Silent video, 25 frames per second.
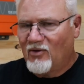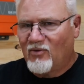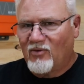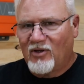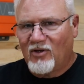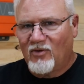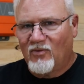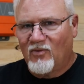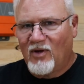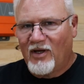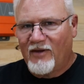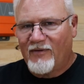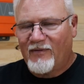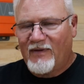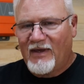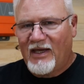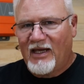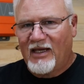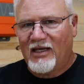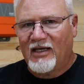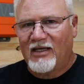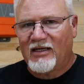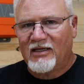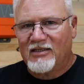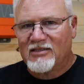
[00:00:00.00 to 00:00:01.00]
We want
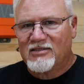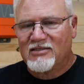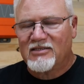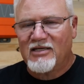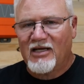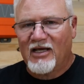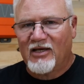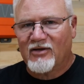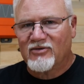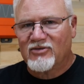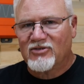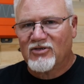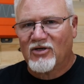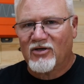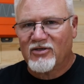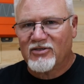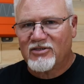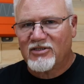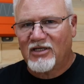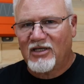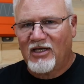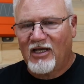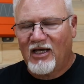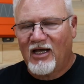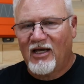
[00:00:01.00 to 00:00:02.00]
that, and it's now
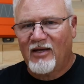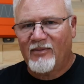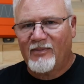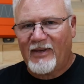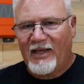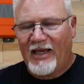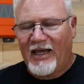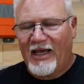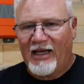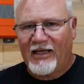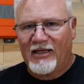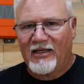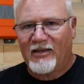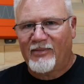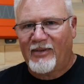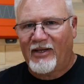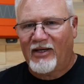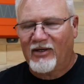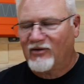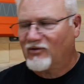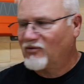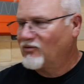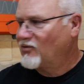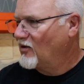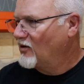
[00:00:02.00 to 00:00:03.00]
charging up at
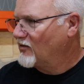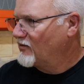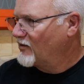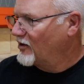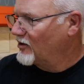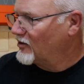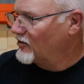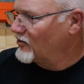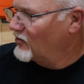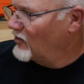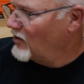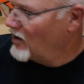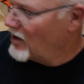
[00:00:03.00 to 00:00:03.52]
about 1,200